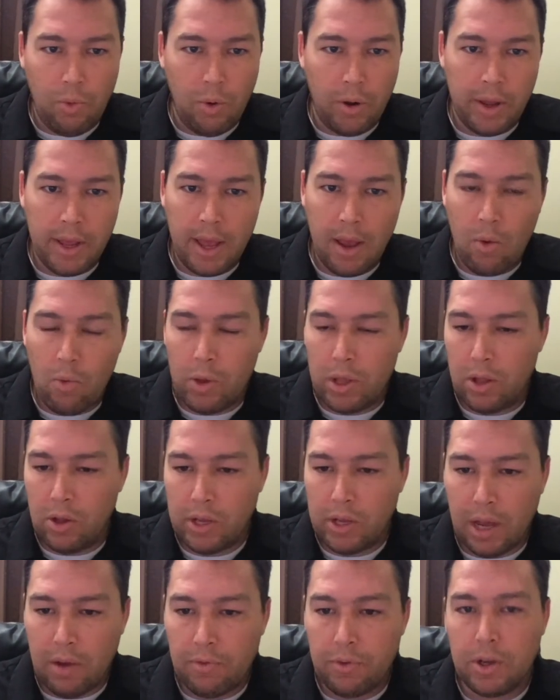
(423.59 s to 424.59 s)
We
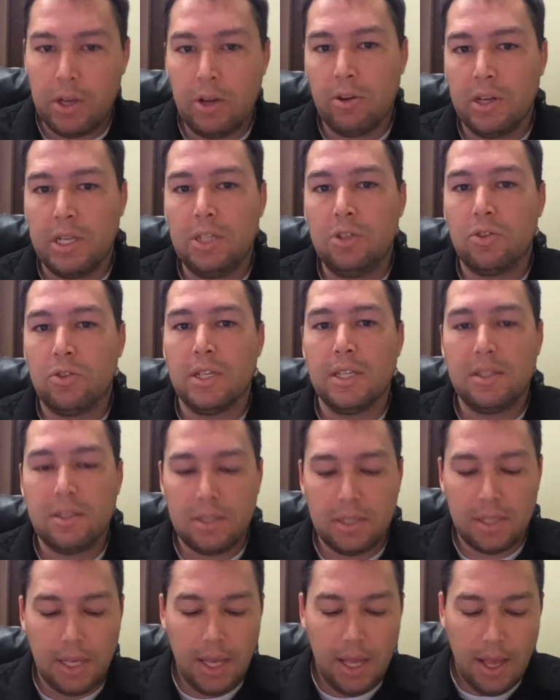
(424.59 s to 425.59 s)
look out for your
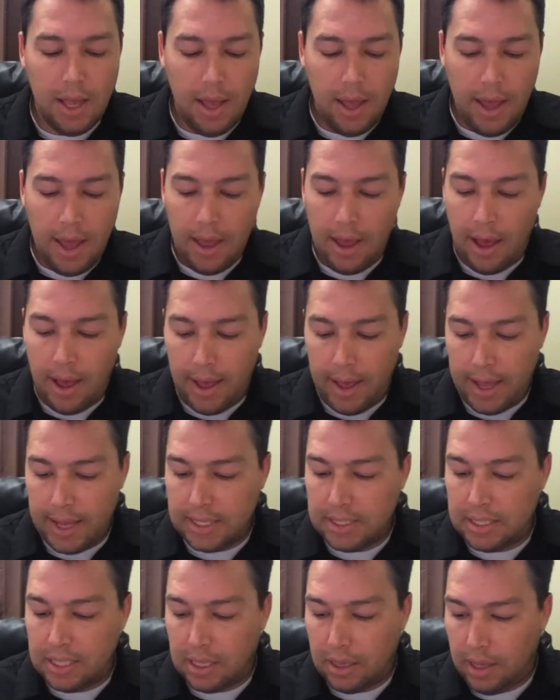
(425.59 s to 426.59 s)
interests
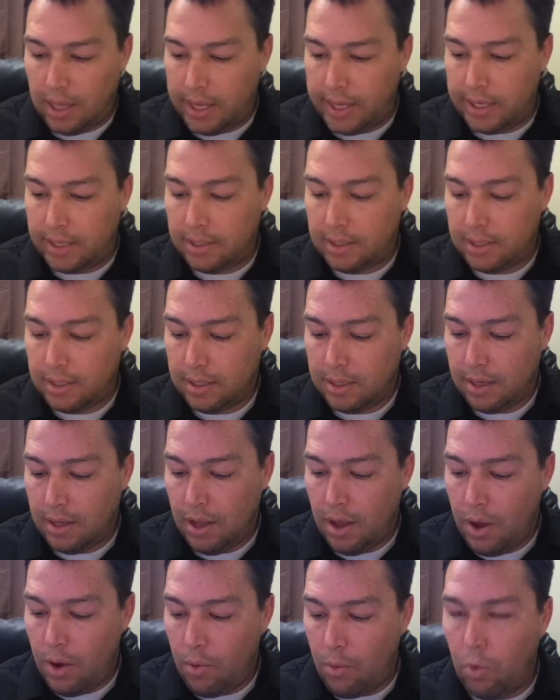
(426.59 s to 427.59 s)
as the client.
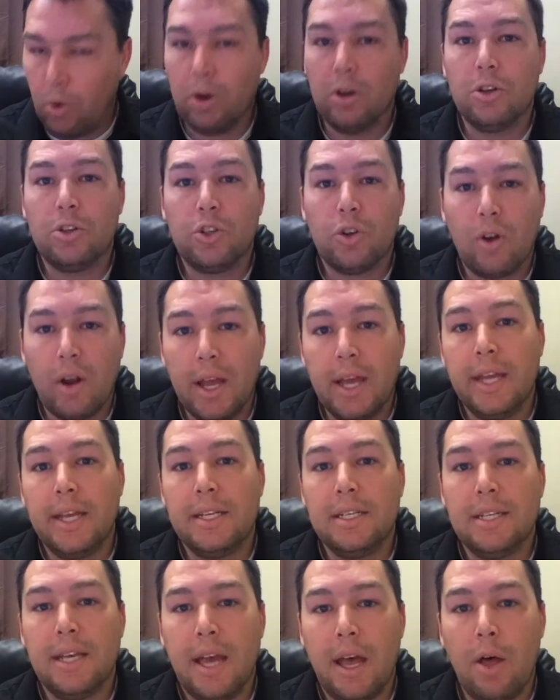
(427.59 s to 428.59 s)
We're
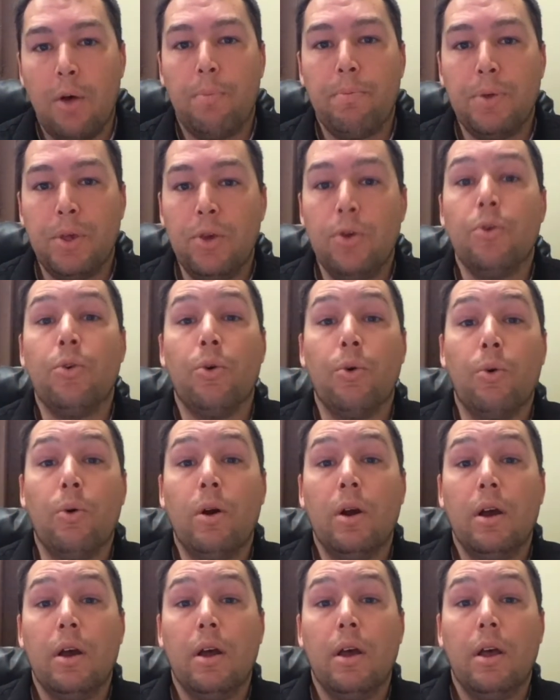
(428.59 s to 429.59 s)
trying to help you
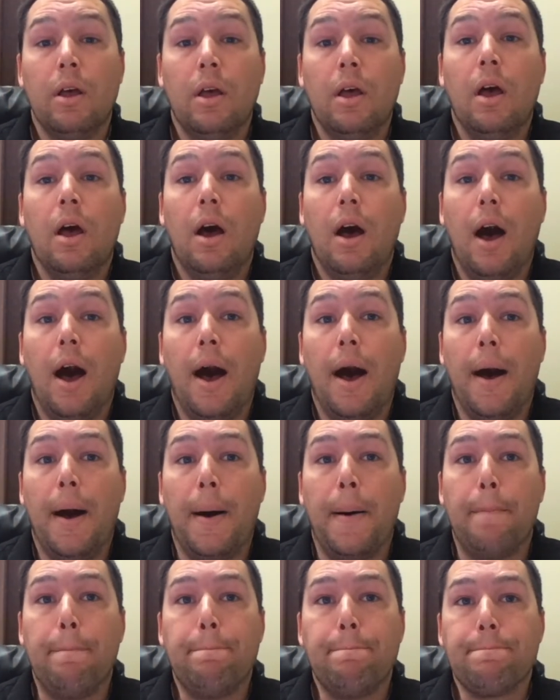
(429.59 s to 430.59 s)

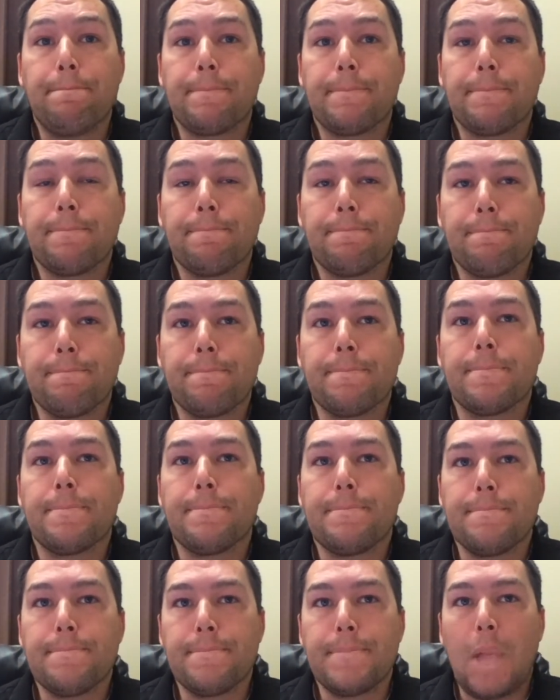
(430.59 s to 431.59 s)

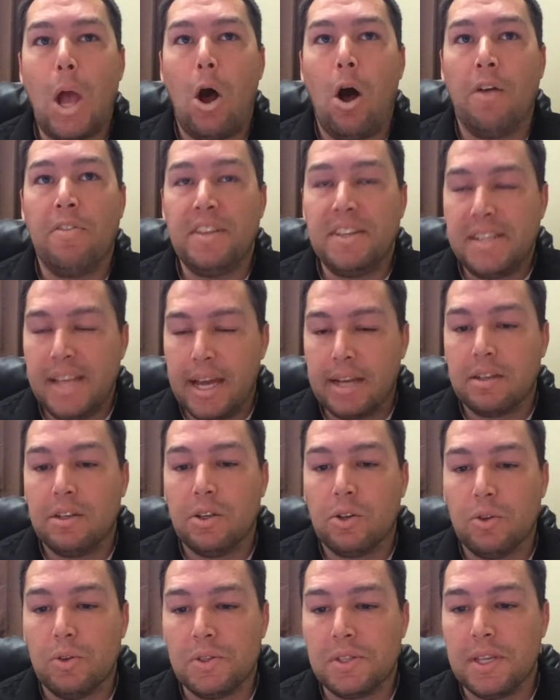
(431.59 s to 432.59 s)
on the
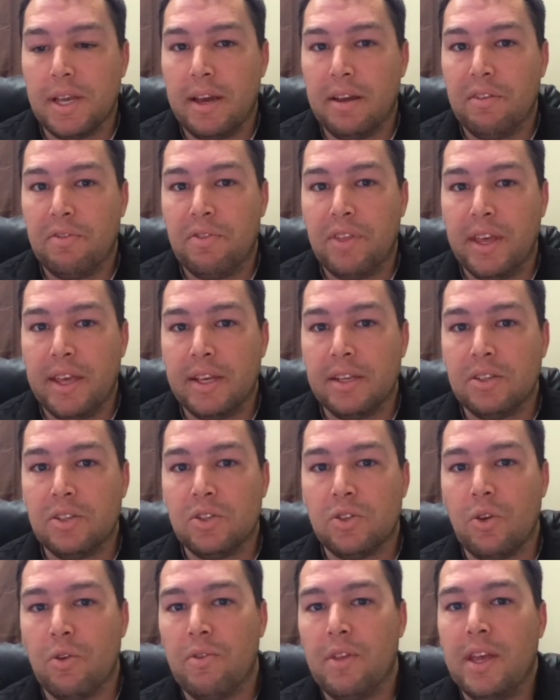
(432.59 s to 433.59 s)
technical side of things,
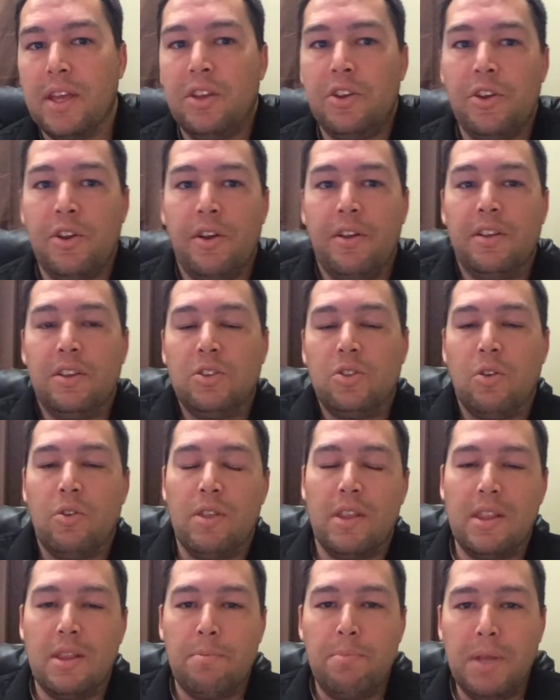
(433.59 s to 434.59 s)
so that
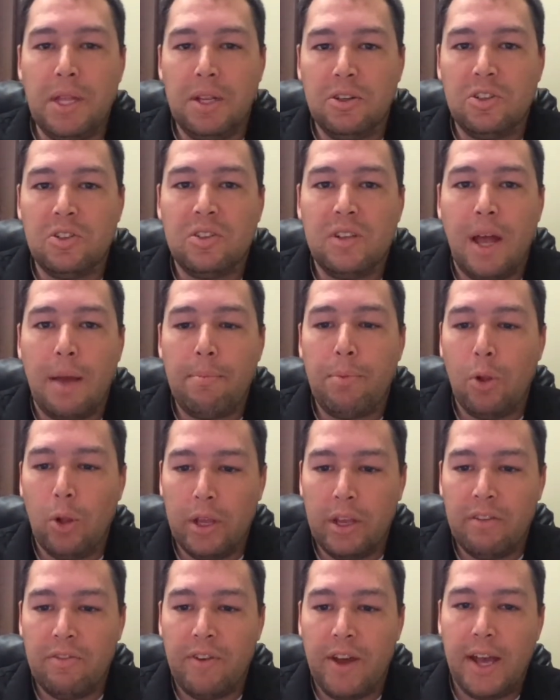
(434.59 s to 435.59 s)
the builder's not
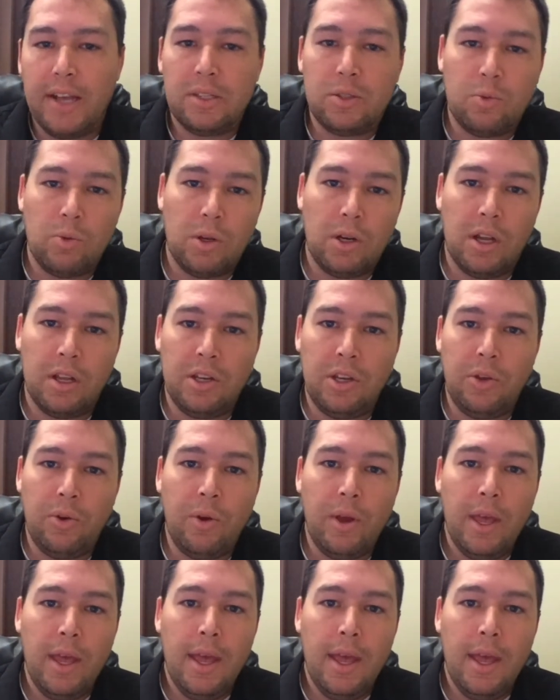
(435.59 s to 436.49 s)
pulling a fast one on you.